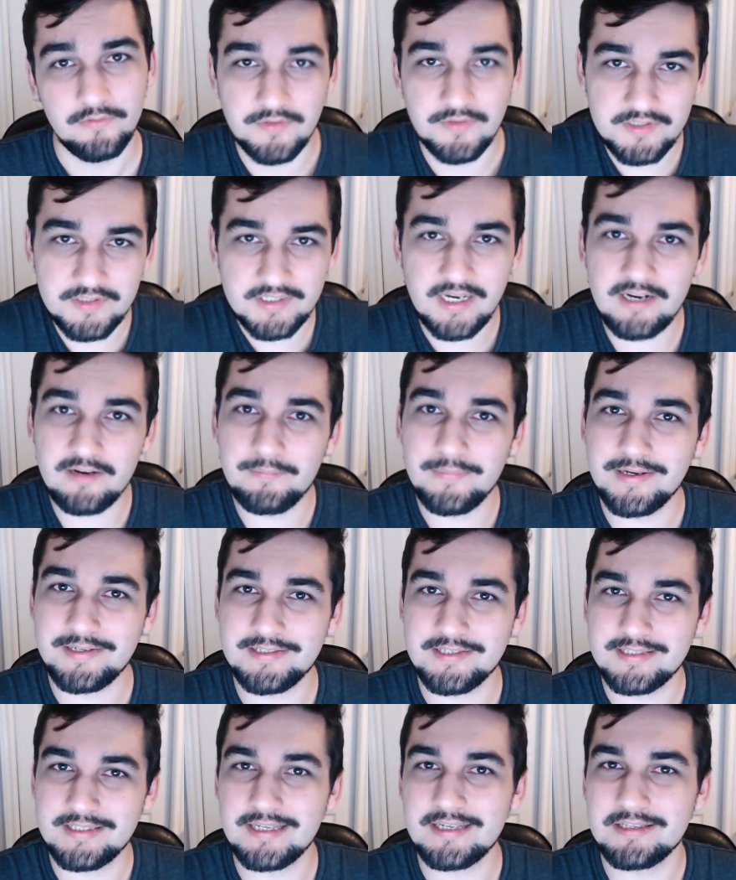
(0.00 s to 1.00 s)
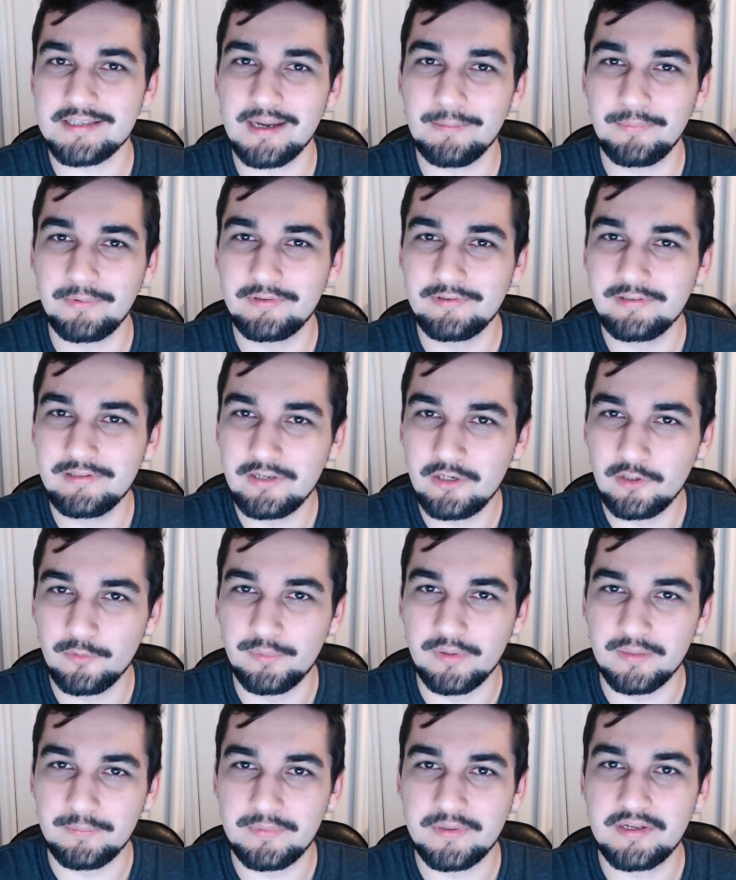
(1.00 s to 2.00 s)
This kind of mixes things up a little
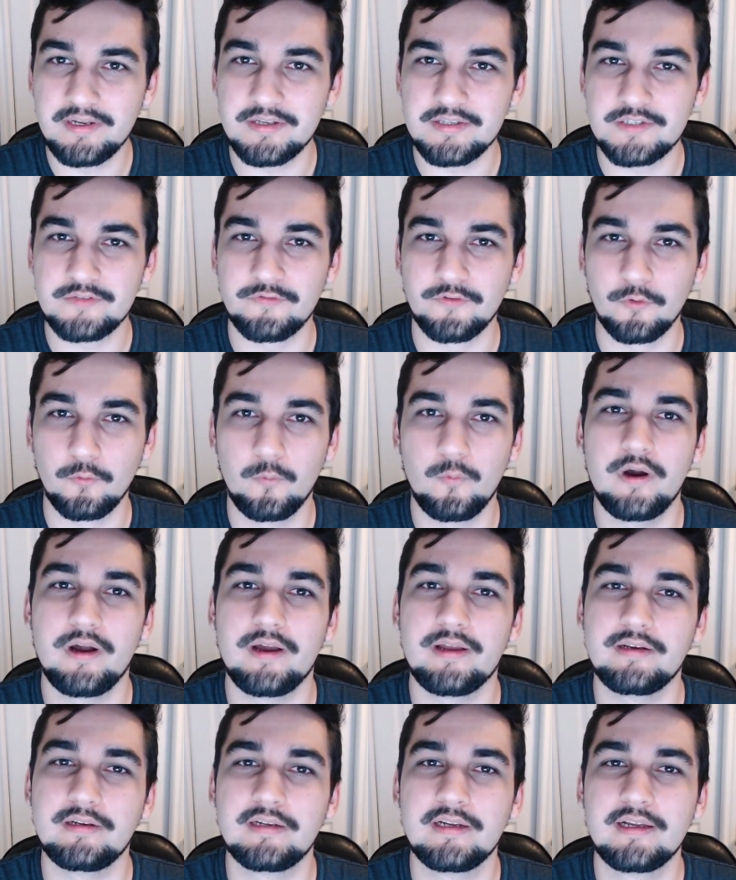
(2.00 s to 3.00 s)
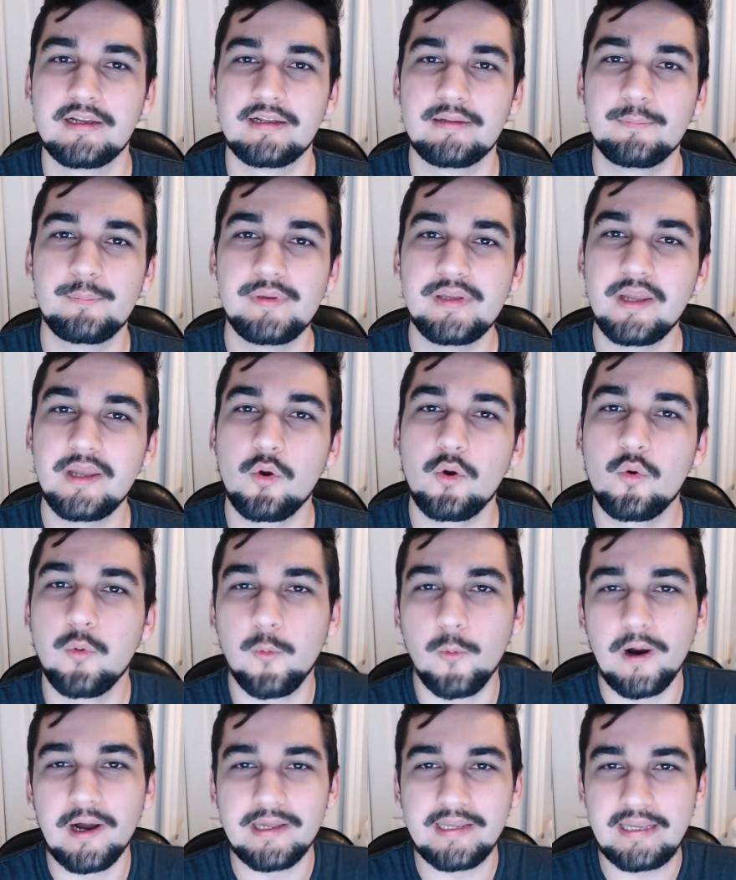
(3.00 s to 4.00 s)
bit because for one, being
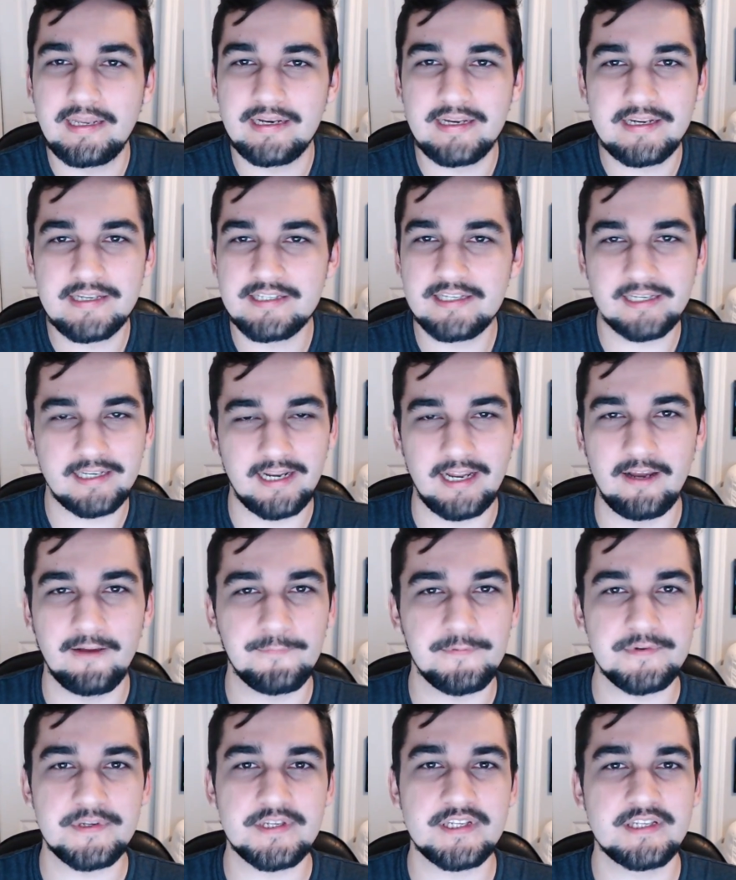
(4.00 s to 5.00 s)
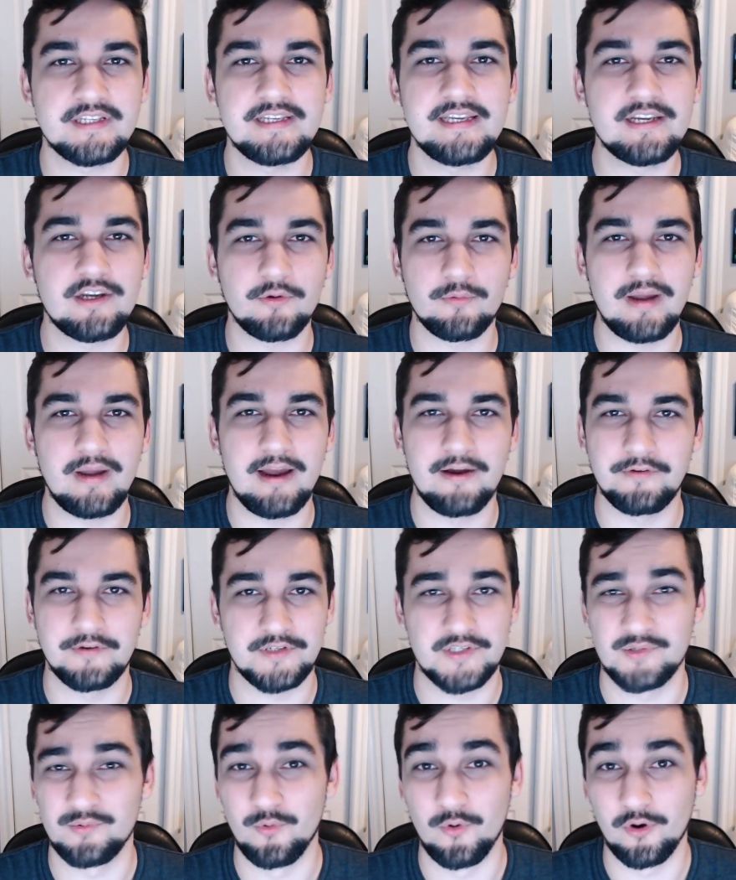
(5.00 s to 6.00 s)
quiet isn't going to help you sneak around a
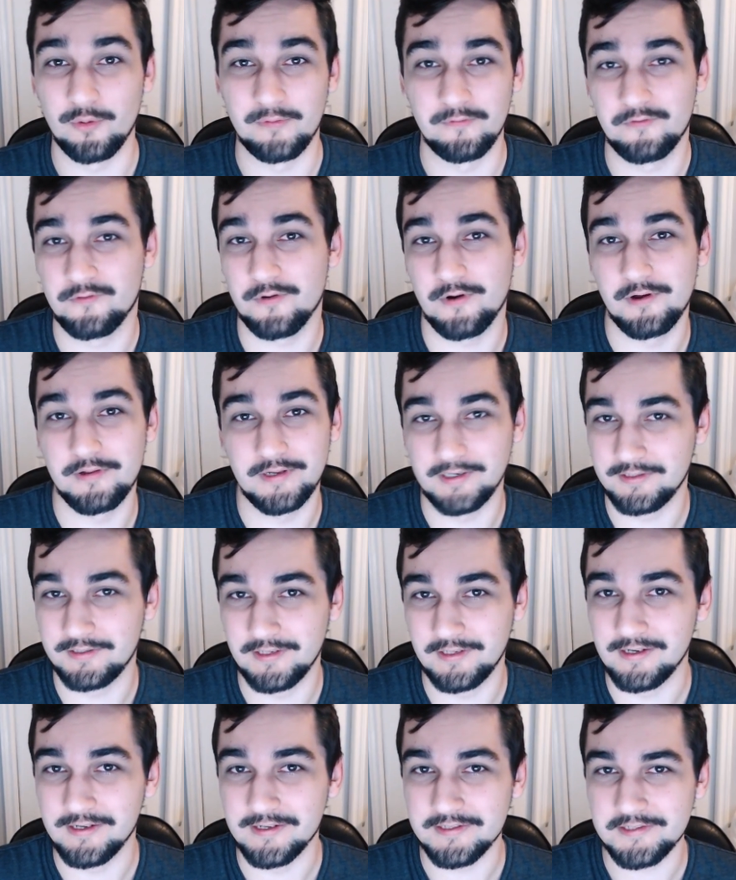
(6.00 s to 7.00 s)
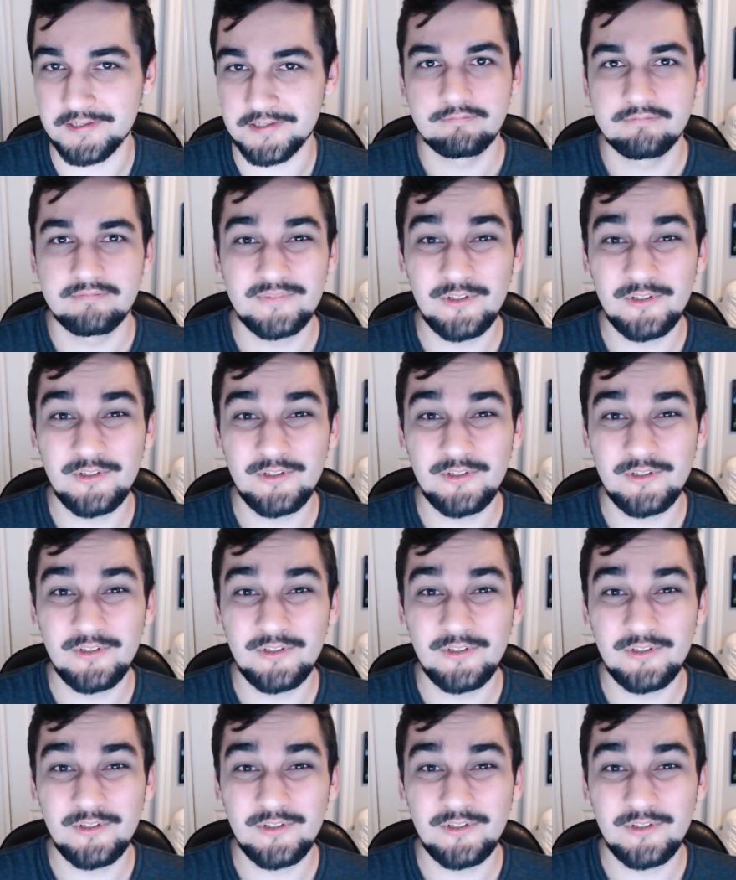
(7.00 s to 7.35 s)
swarm of crawling claws.